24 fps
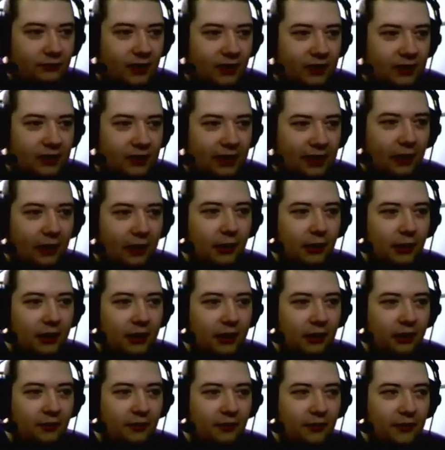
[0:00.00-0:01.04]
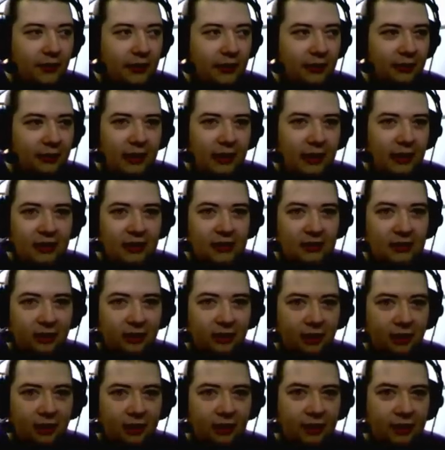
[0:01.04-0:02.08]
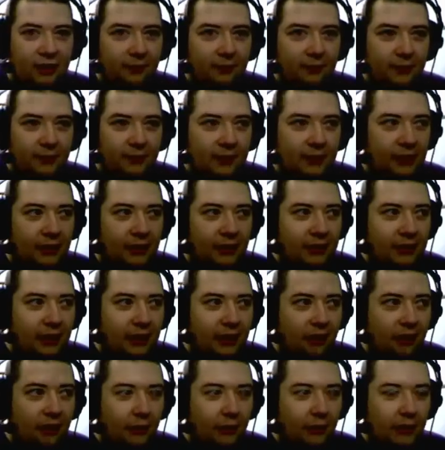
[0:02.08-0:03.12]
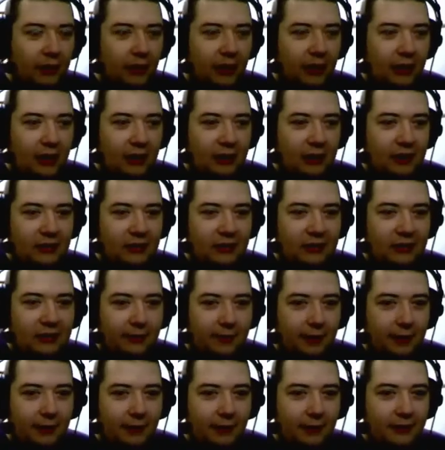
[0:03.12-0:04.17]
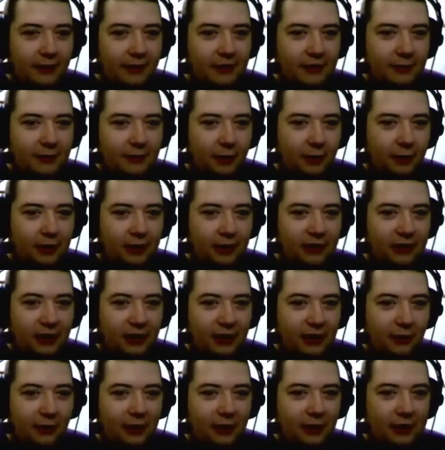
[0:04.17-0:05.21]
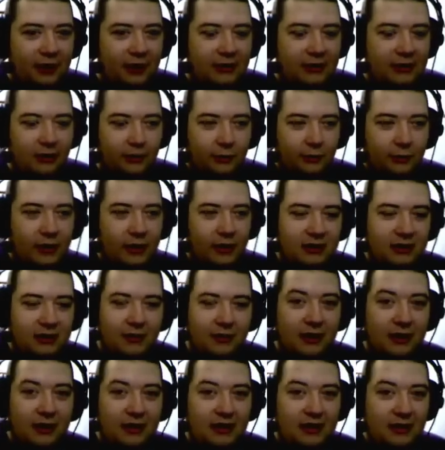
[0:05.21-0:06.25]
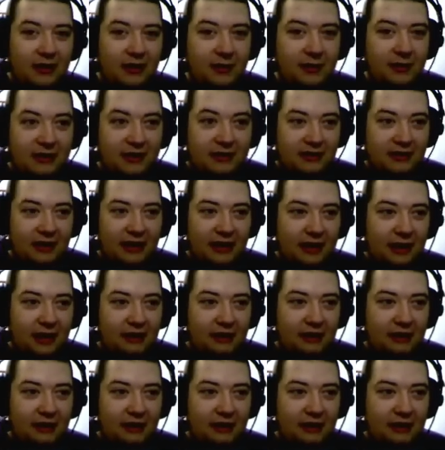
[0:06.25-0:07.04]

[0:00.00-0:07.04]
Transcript: Now I gotta go find the last RD. Now, it's about this point that I realize the rest of my team is dead.